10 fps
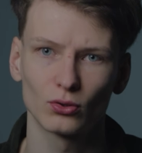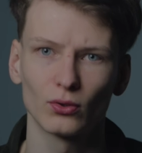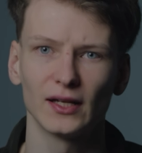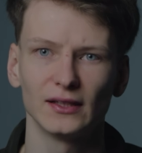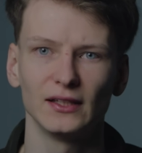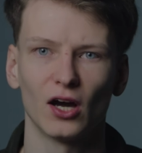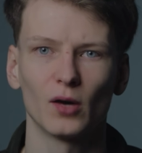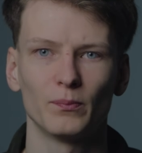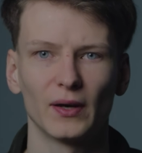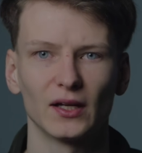greatly
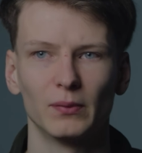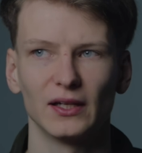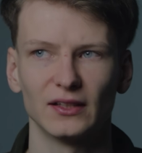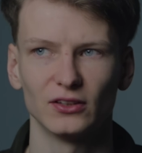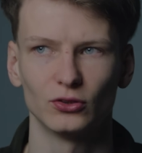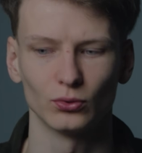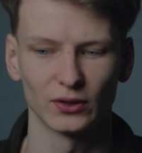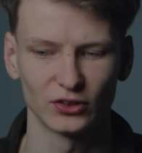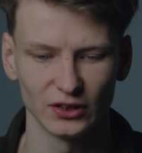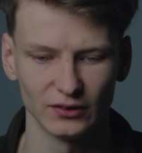upped my ability to
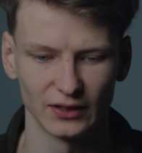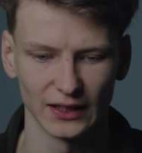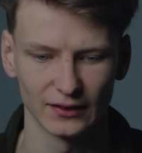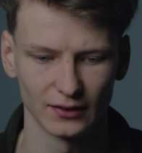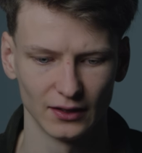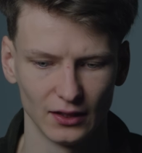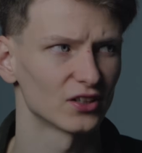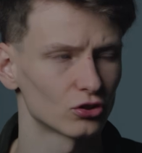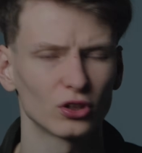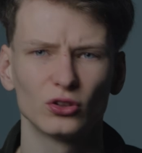achieve that. I
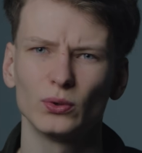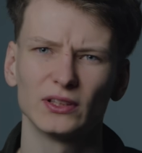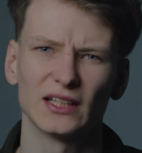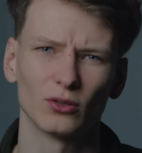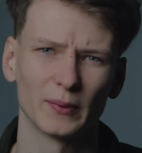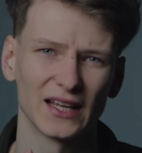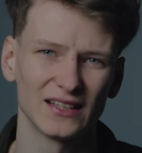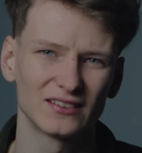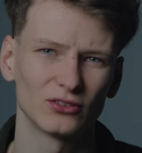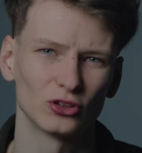started doing that on my
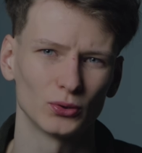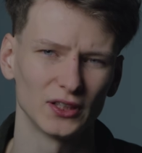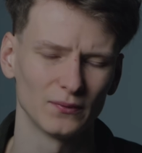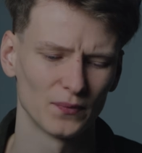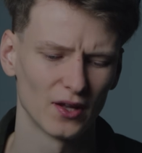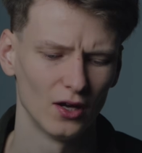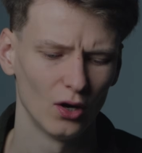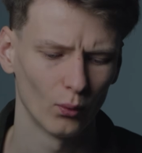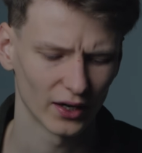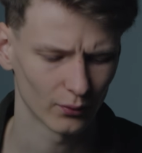A7 III,
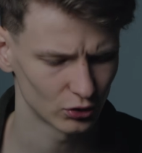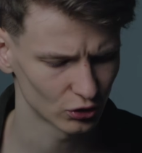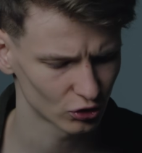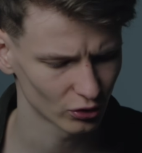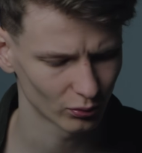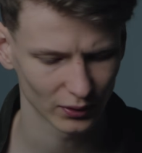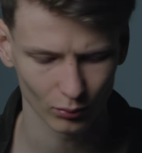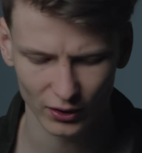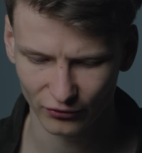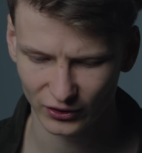where I would just shoot with
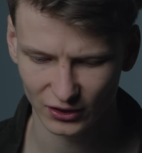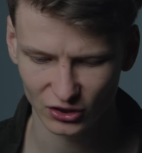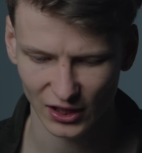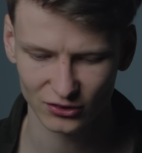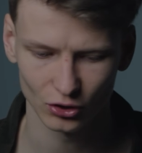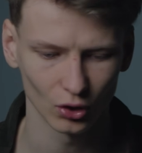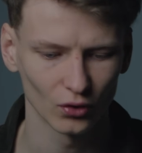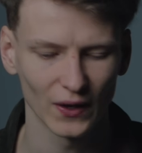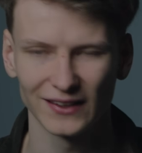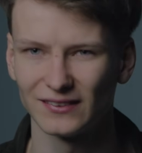one vintage lens the
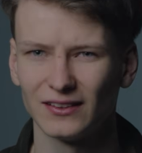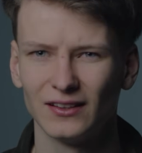whole night,